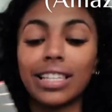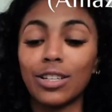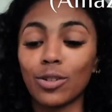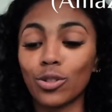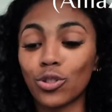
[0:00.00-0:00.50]

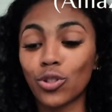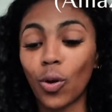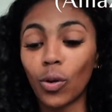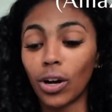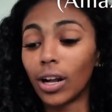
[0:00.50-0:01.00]
These are so
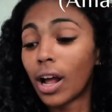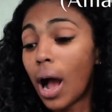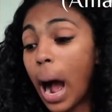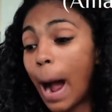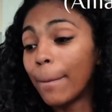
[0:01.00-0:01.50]
good.
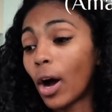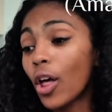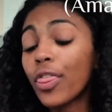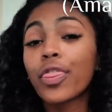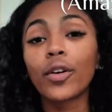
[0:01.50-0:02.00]
I
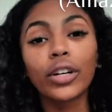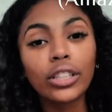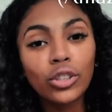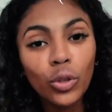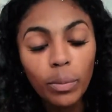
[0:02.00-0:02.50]
bought a
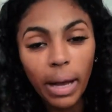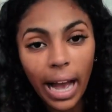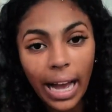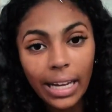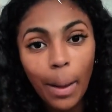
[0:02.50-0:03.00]
32
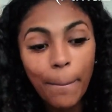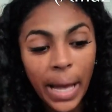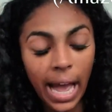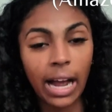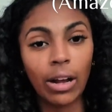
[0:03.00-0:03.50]
bag
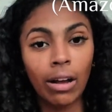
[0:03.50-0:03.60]
pack.